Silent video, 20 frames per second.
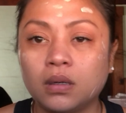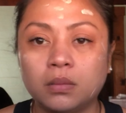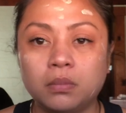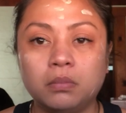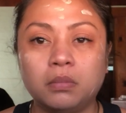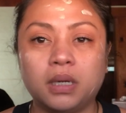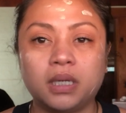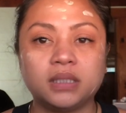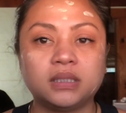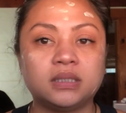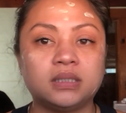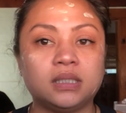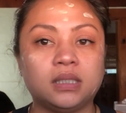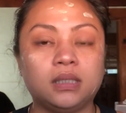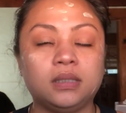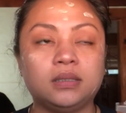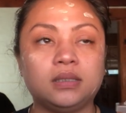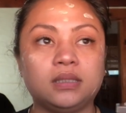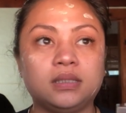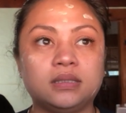my
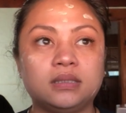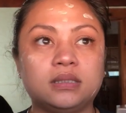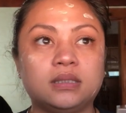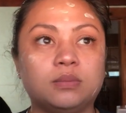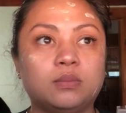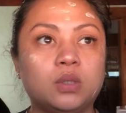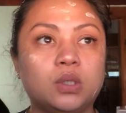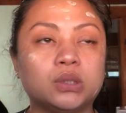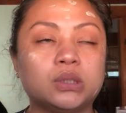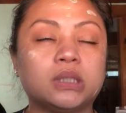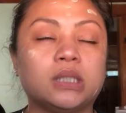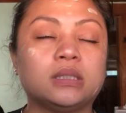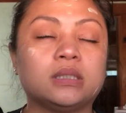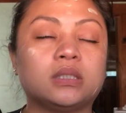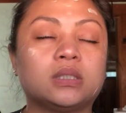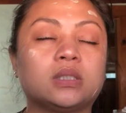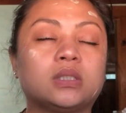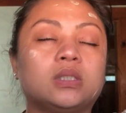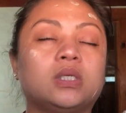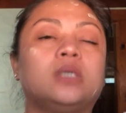seat is the most
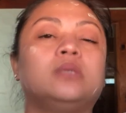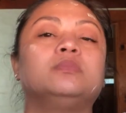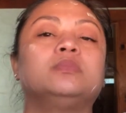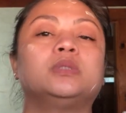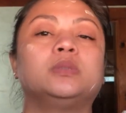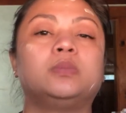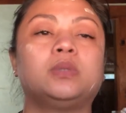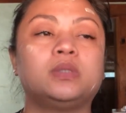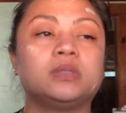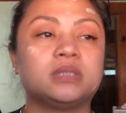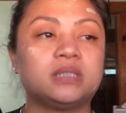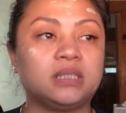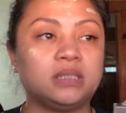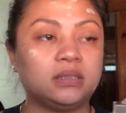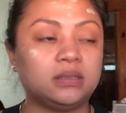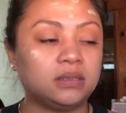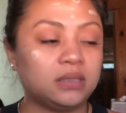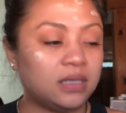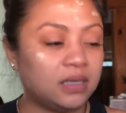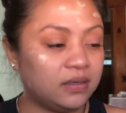uncomfortable
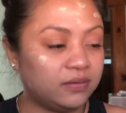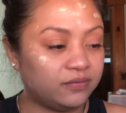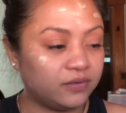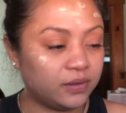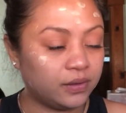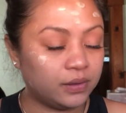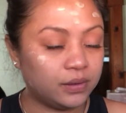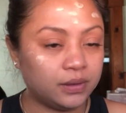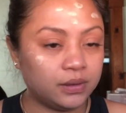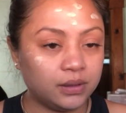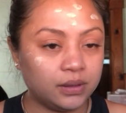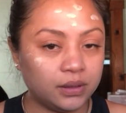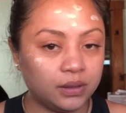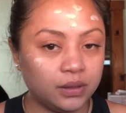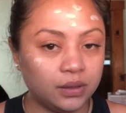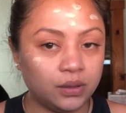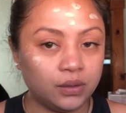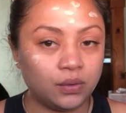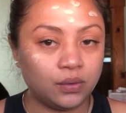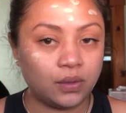seat ever.
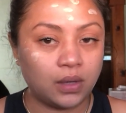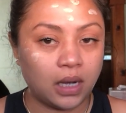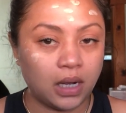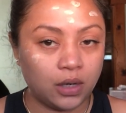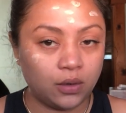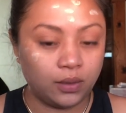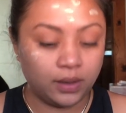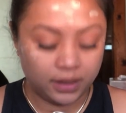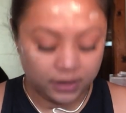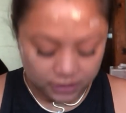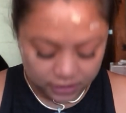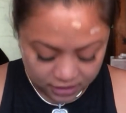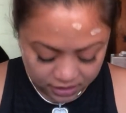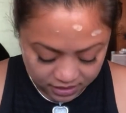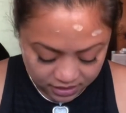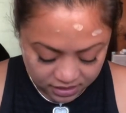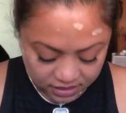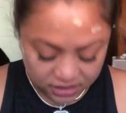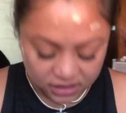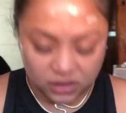You know how I
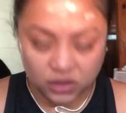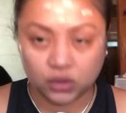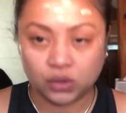did this